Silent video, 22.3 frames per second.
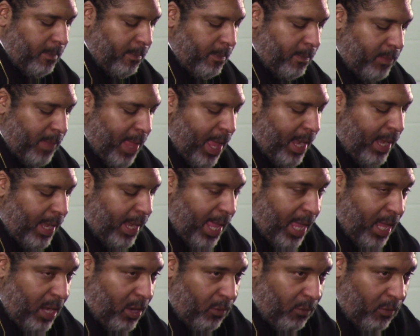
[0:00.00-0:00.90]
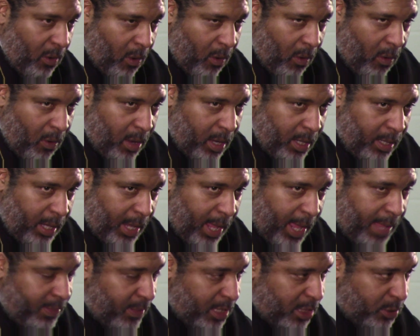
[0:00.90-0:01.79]
Now later
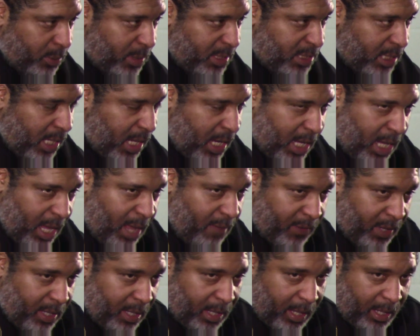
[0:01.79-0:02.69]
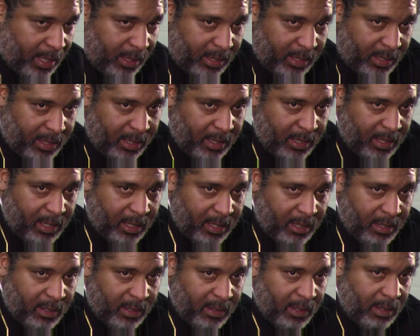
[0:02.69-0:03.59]
on, and this was a covenant.
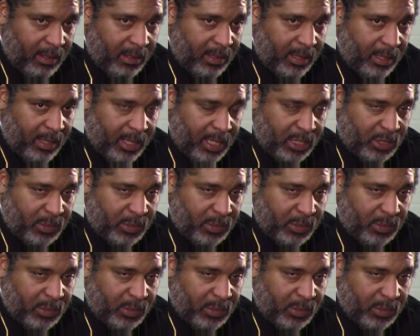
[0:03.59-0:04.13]
This